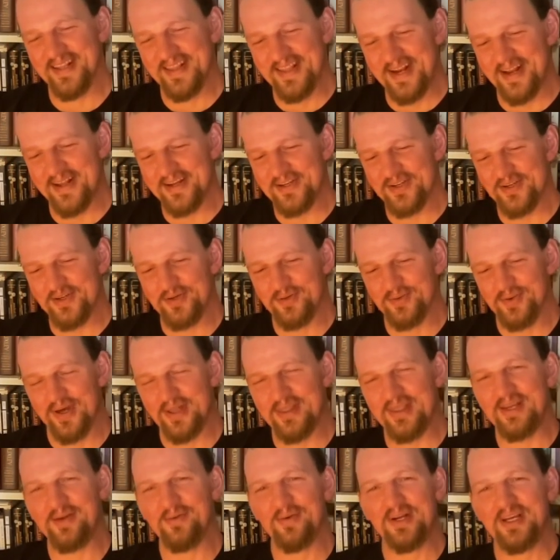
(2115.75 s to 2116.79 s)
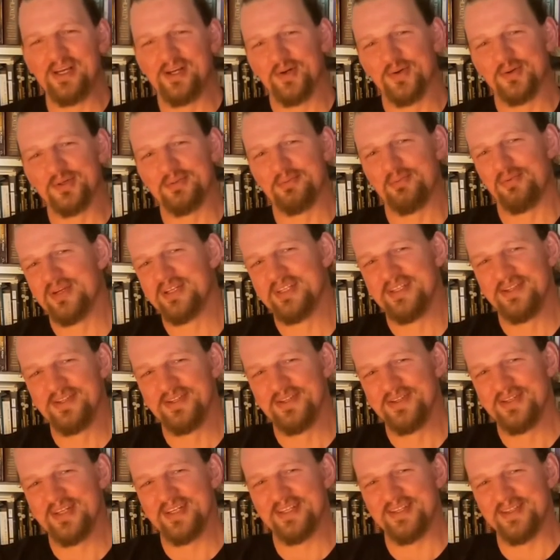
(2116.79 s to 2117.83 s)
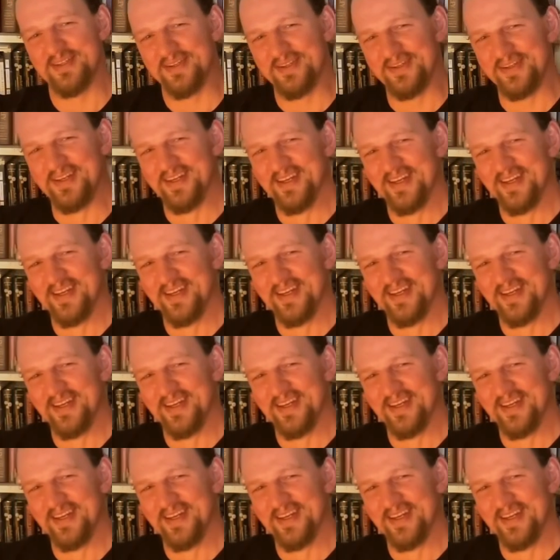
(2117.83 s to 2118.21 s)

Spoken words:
I do, I think, what he calls prison jiu-jitsu.